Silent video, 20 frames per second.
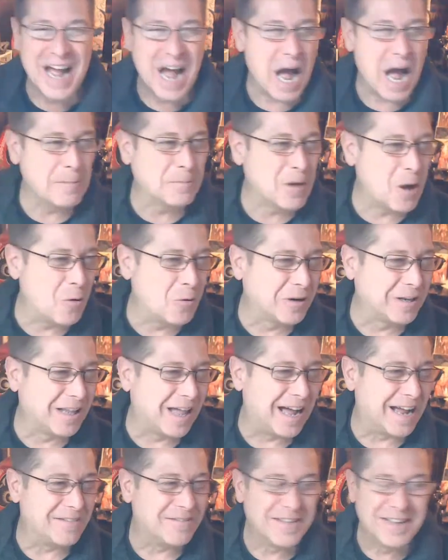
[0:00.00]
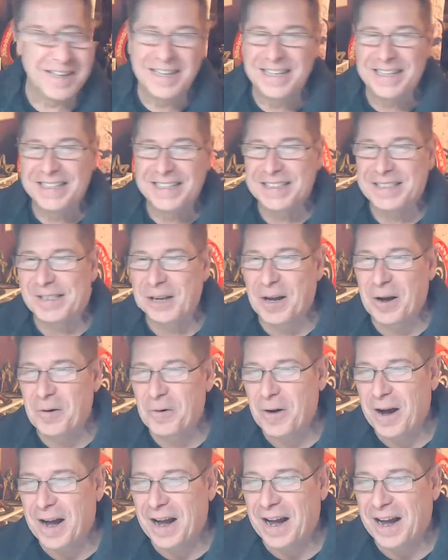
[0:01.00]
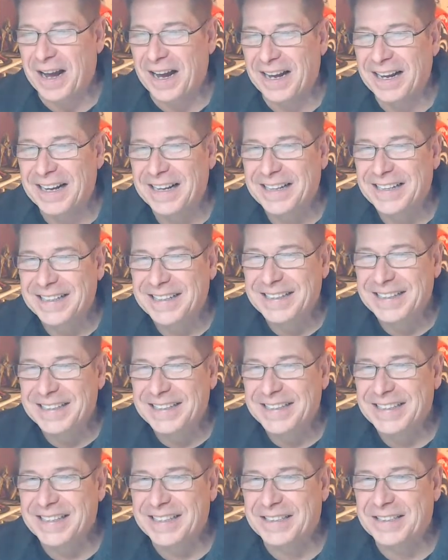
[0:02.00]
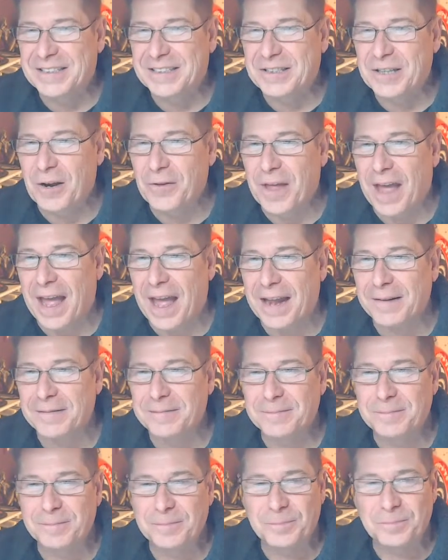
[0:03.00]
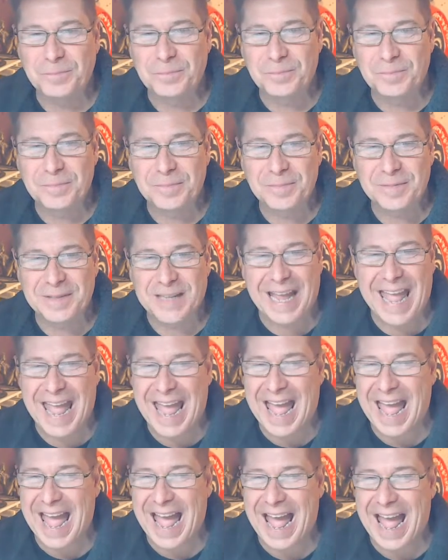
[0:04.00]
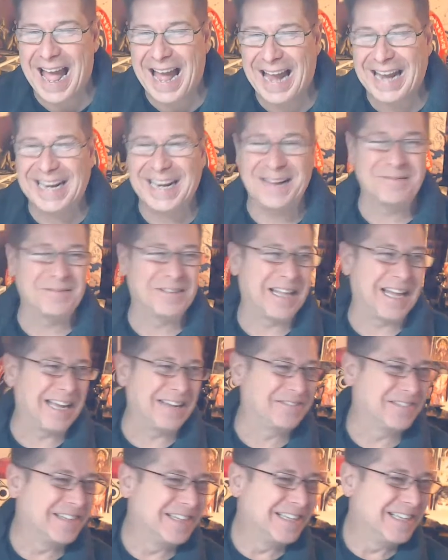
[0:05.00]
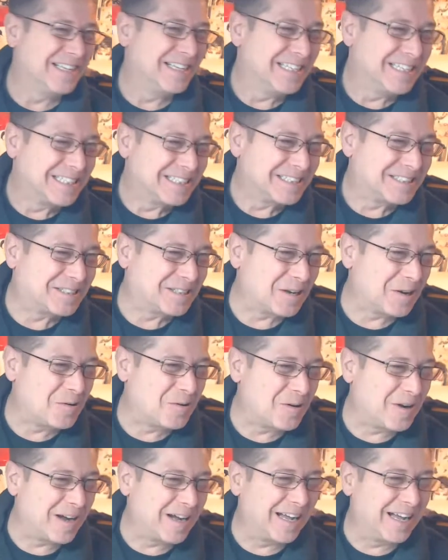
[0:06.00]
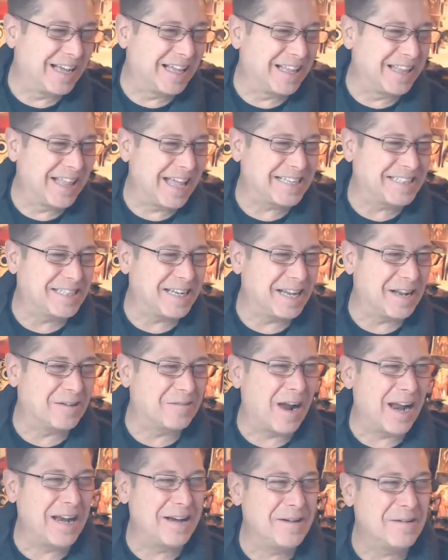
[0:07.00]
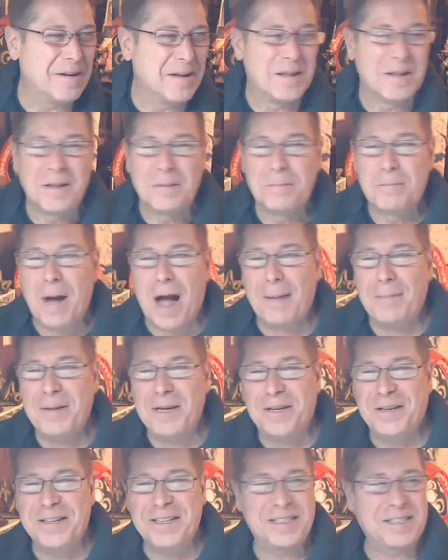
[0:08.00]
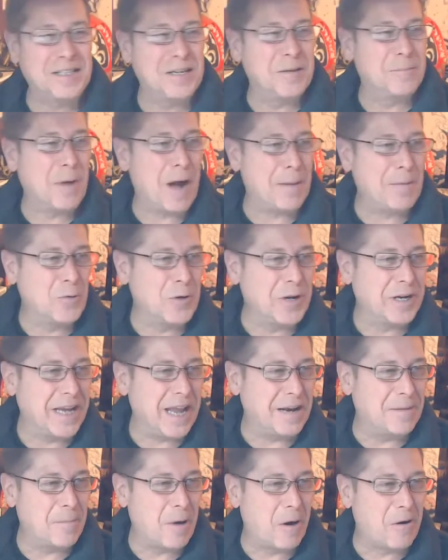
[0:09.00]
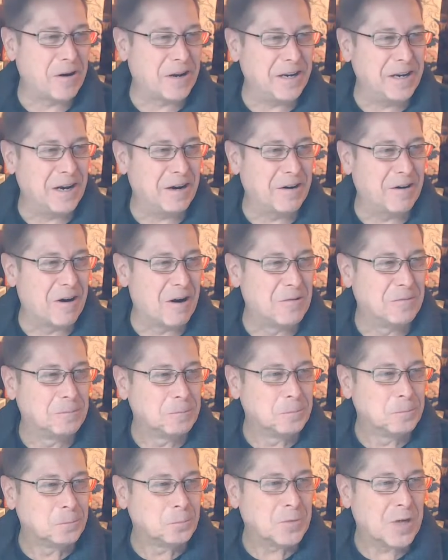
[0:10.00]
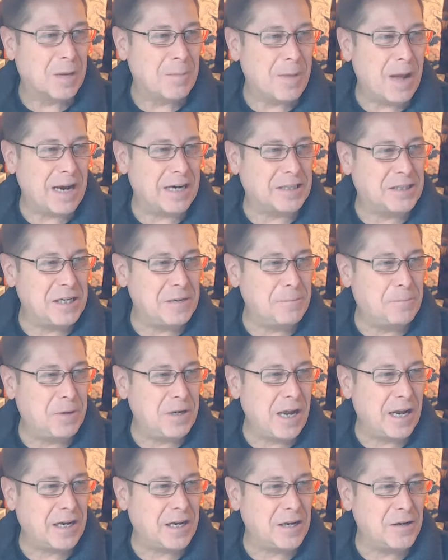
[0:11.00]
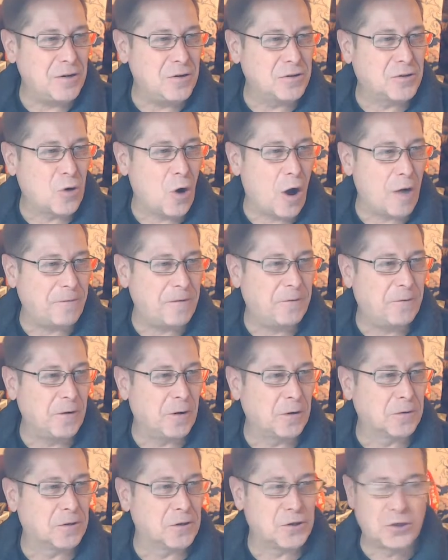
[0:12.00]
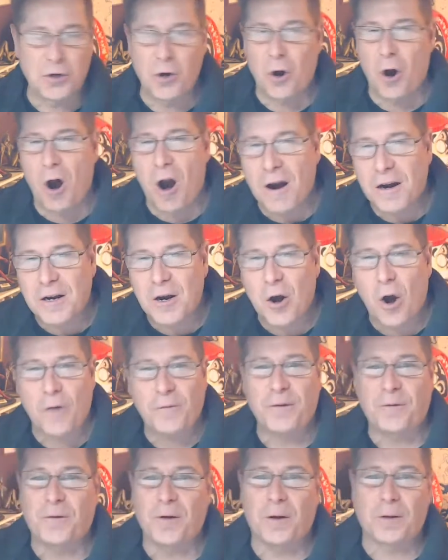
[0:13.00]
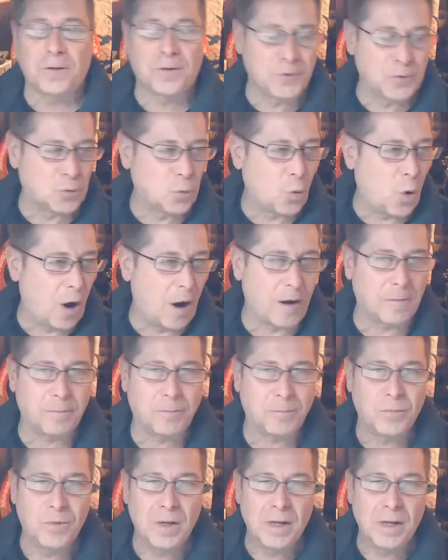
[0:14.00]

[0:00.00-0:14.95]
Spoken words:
I'm going live. So let's show that. I am live. So that's it, right? Bobby, good to see you, Bobby Wingate, American Hero. I'm out of TP. I can use coffee filters. Sure, coffee filters work.